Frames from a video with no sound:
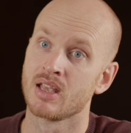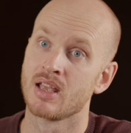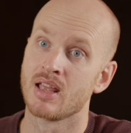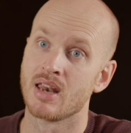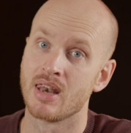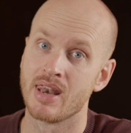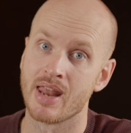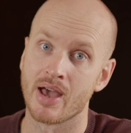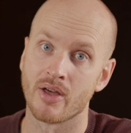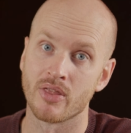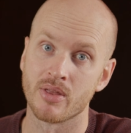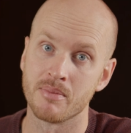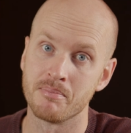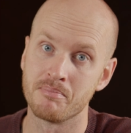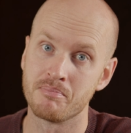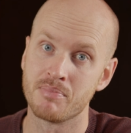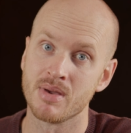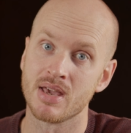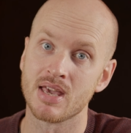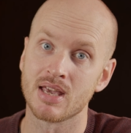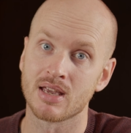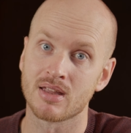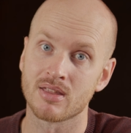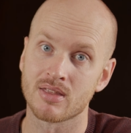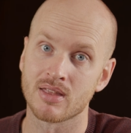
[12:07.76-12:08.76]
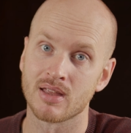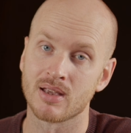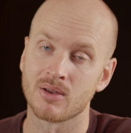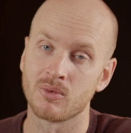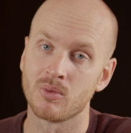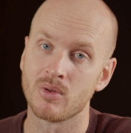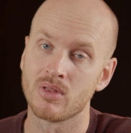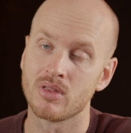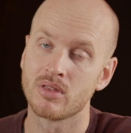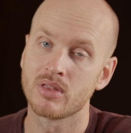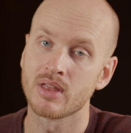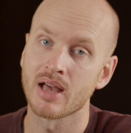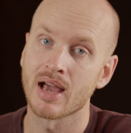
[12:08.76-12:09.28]
Now the big thing
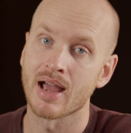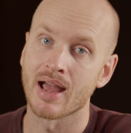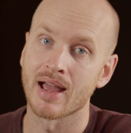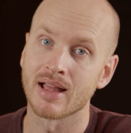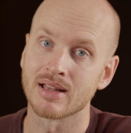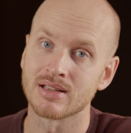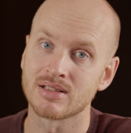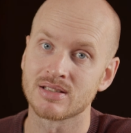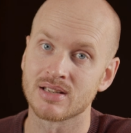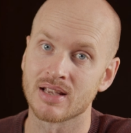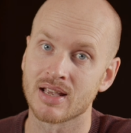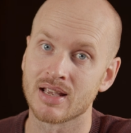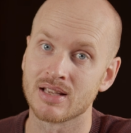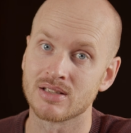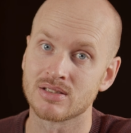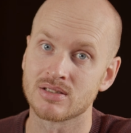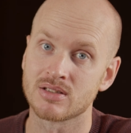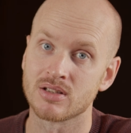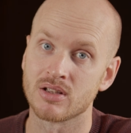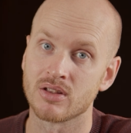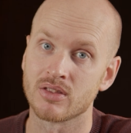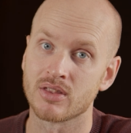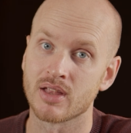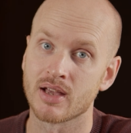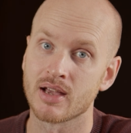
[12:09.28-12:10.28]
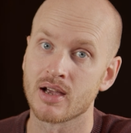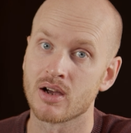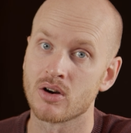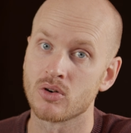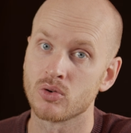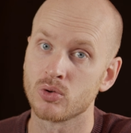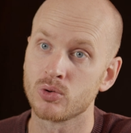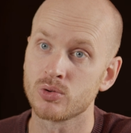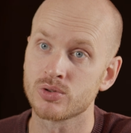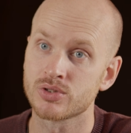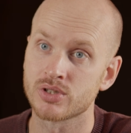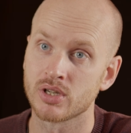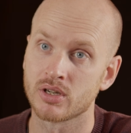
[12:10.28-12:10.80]
with that is that they are
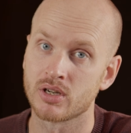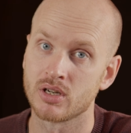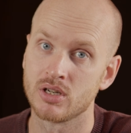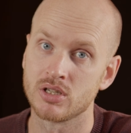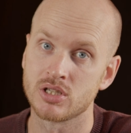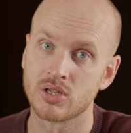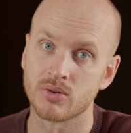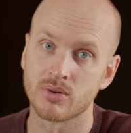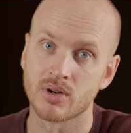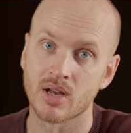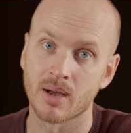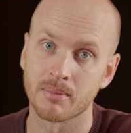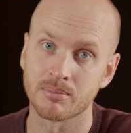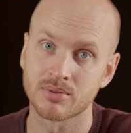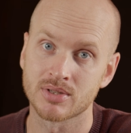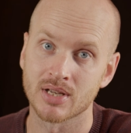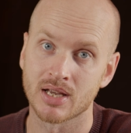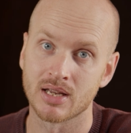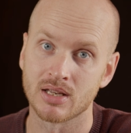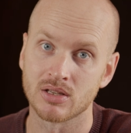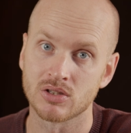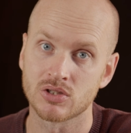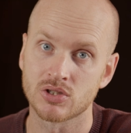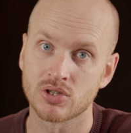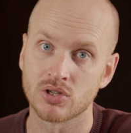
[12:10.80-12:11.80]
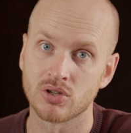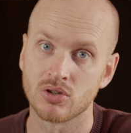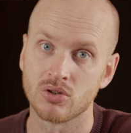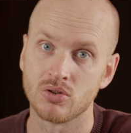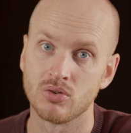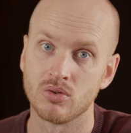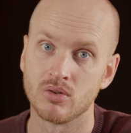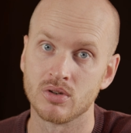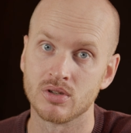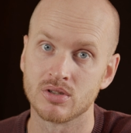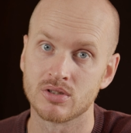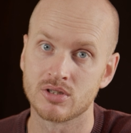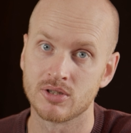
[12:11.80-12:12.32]
also going to do an update
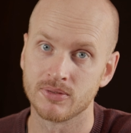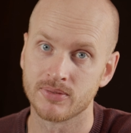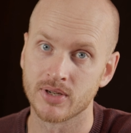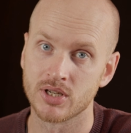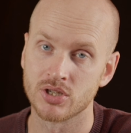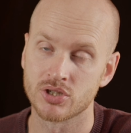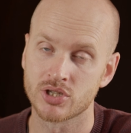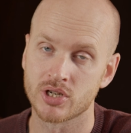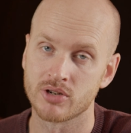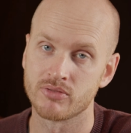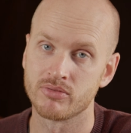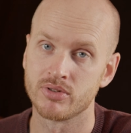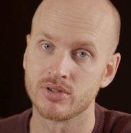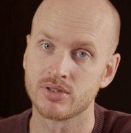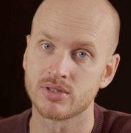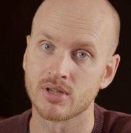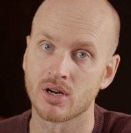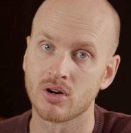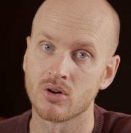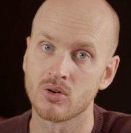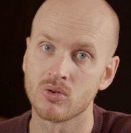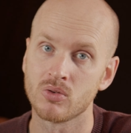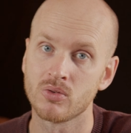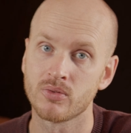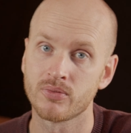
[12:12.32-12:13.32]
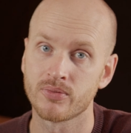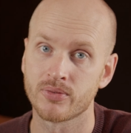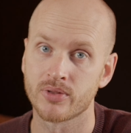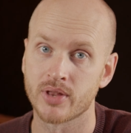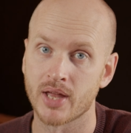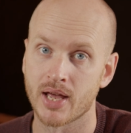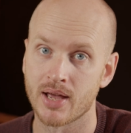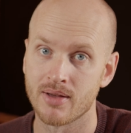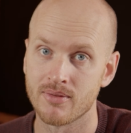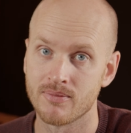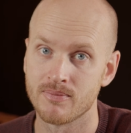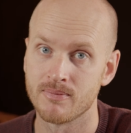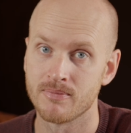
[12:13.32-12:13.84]
to DaVinci Resolve,
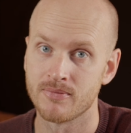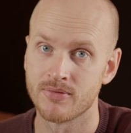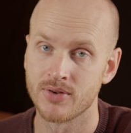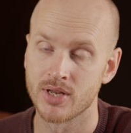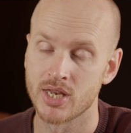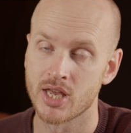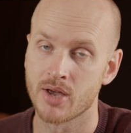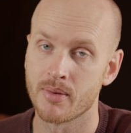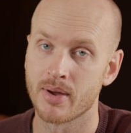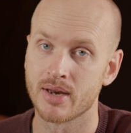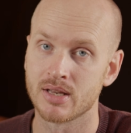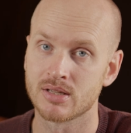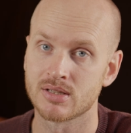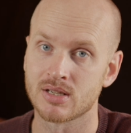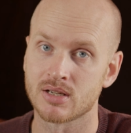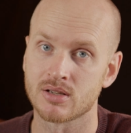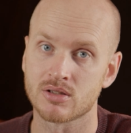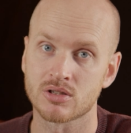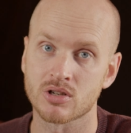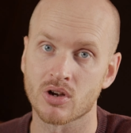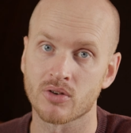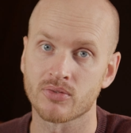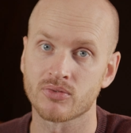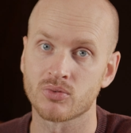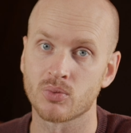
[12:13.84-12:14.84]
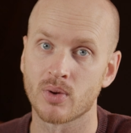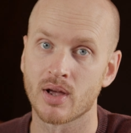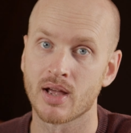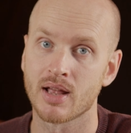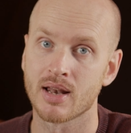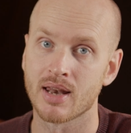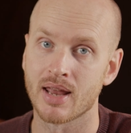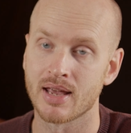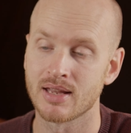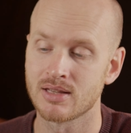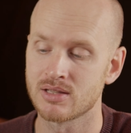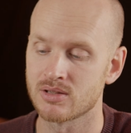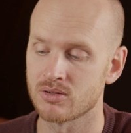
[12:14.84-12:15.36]
their video editing software,
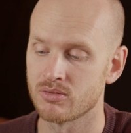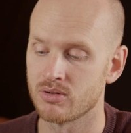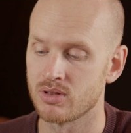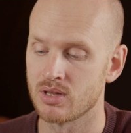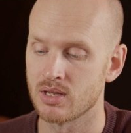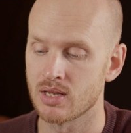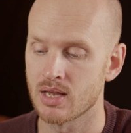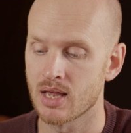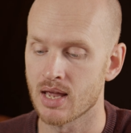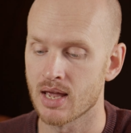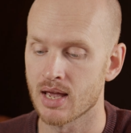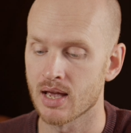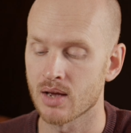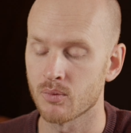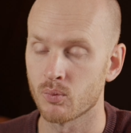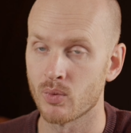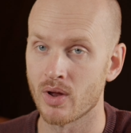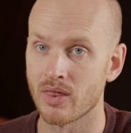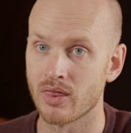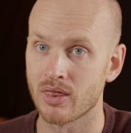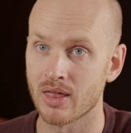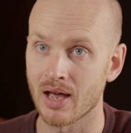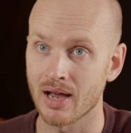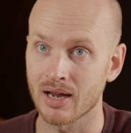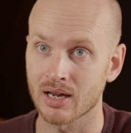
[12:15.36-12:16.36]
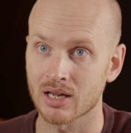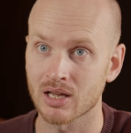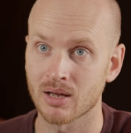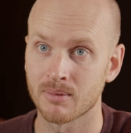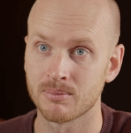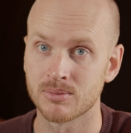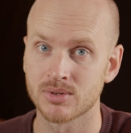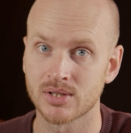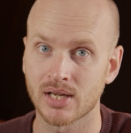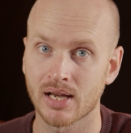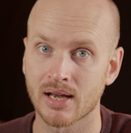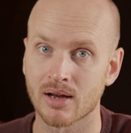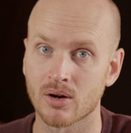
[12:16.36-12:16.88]
later in the year, and when that
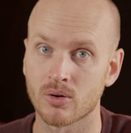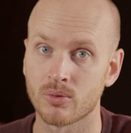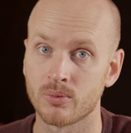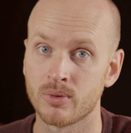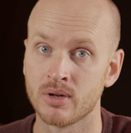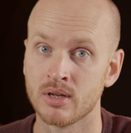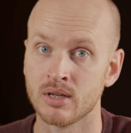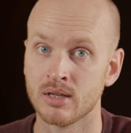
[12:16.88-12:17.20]
comes out,